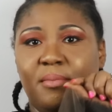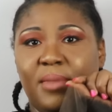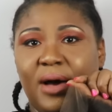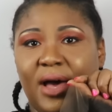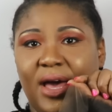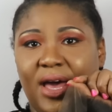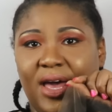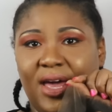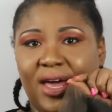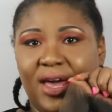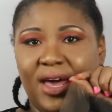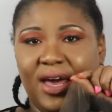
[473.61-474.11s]

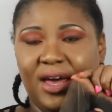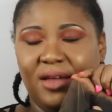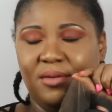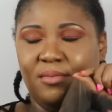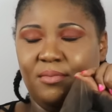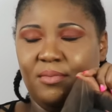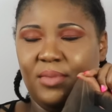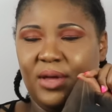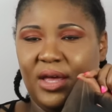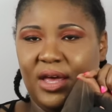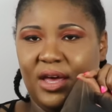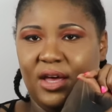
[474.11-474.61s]
my
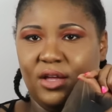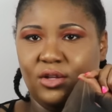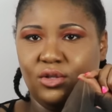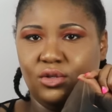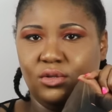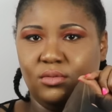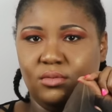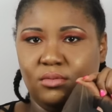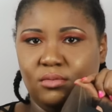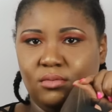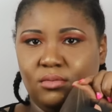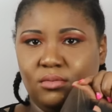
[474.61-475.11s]

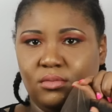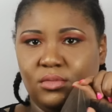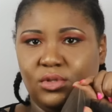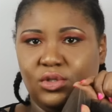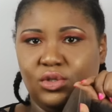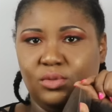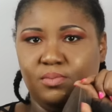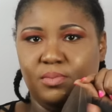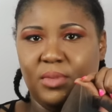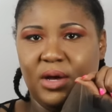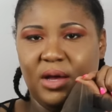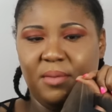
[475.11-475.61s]
headband,
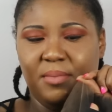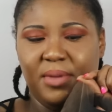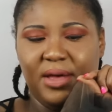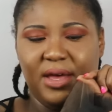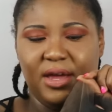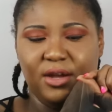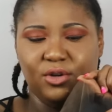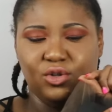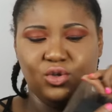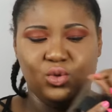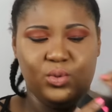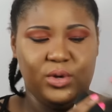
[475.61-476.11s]
my
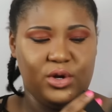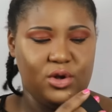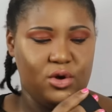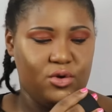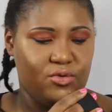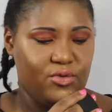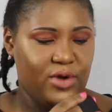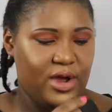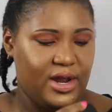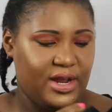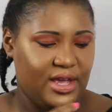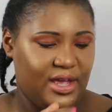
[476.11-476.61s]
band to it
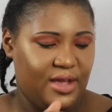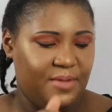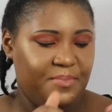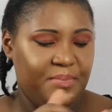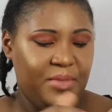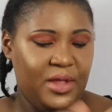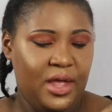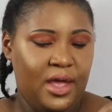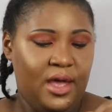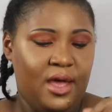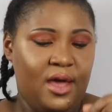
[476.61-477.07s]
already.